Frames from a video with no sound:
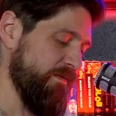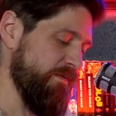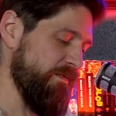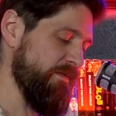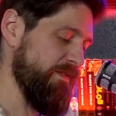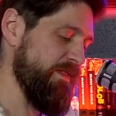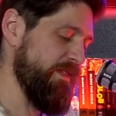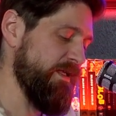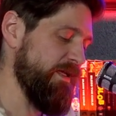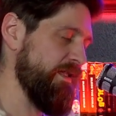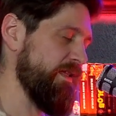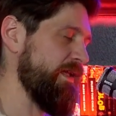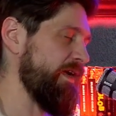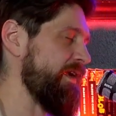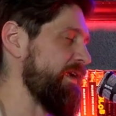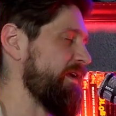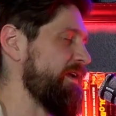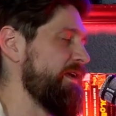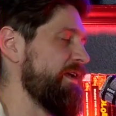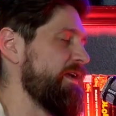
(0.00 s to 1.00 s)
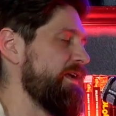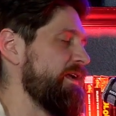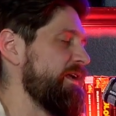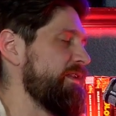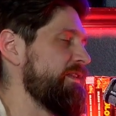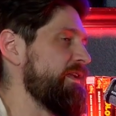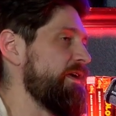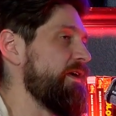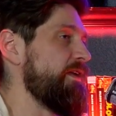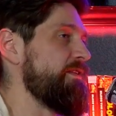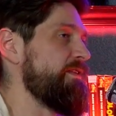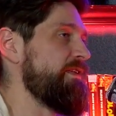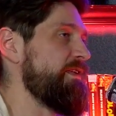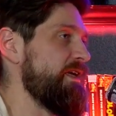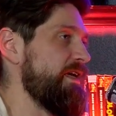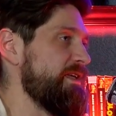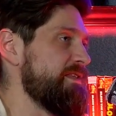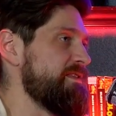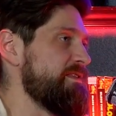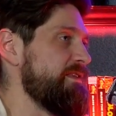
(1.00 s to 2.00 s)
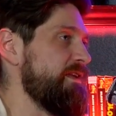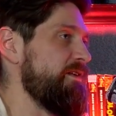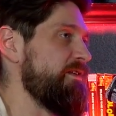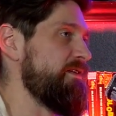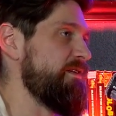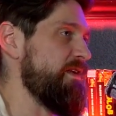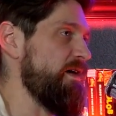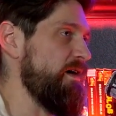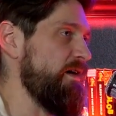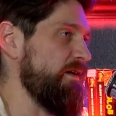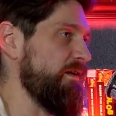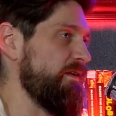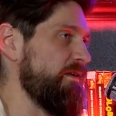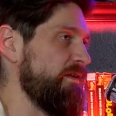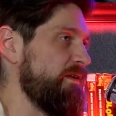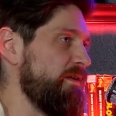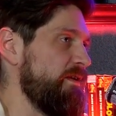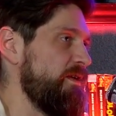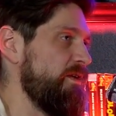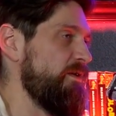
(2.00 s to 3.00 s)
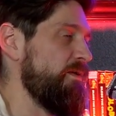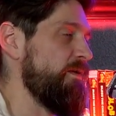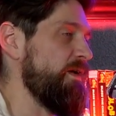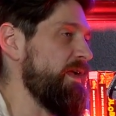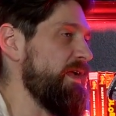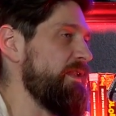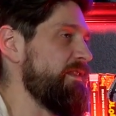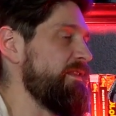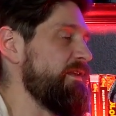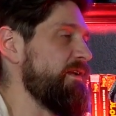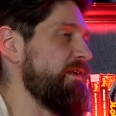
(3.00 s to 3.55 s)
they're young and